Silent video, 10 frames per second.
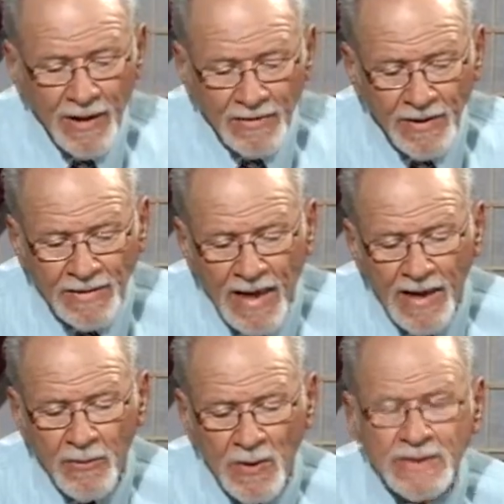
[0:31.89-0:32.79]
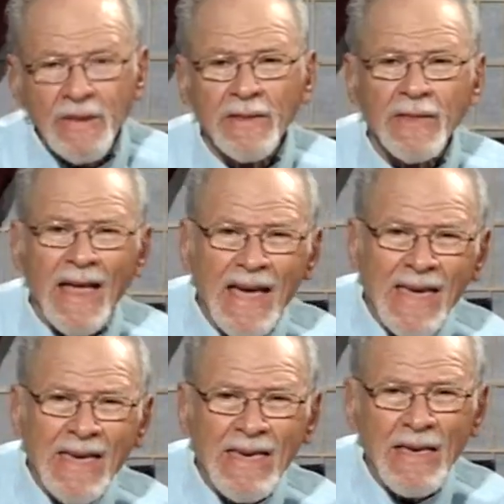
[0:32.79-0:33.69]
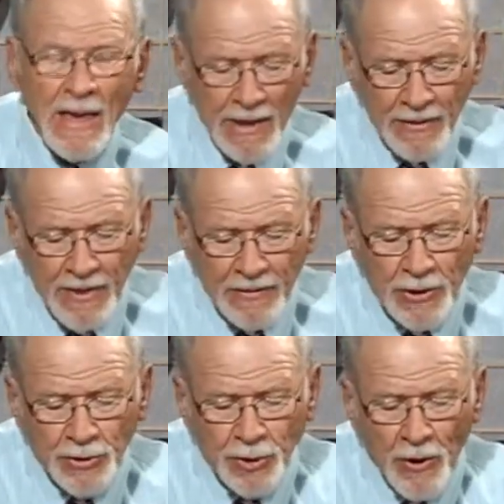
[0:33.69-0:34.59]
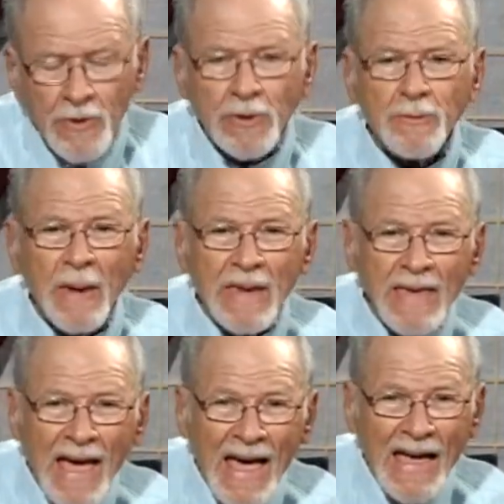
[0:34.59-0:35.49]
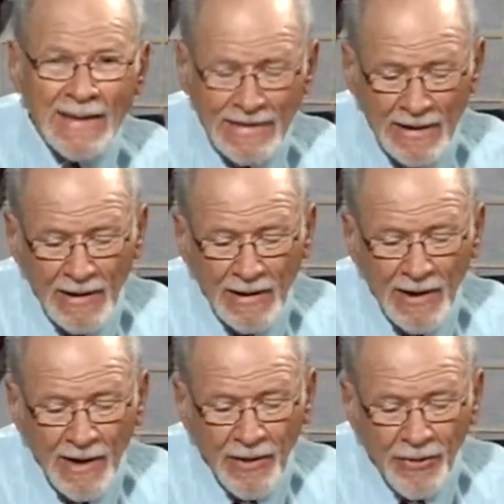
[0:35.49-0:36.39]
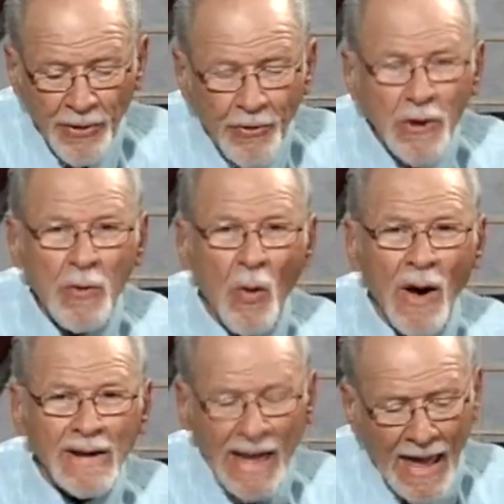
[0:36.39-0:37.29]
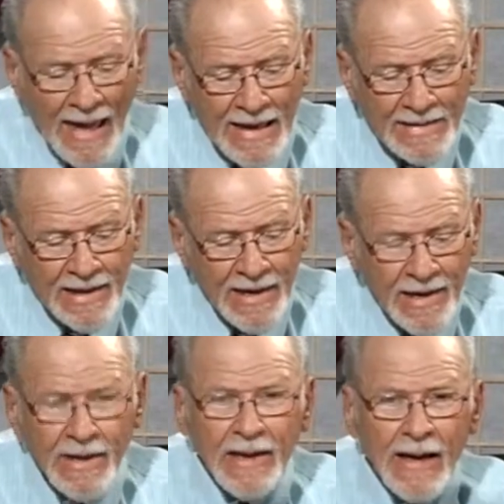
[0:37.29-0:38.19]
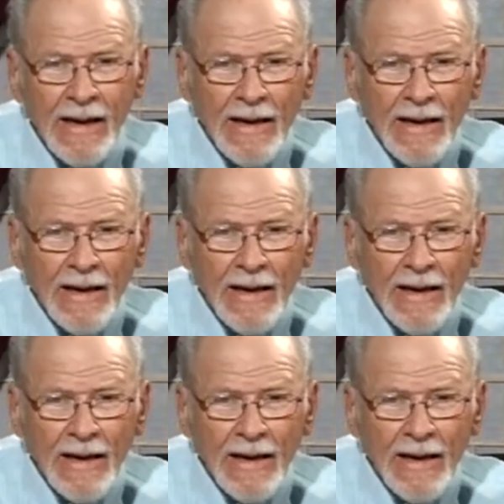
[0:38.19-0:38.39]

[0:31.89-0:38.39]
Today was the day that the church began in 31 AD.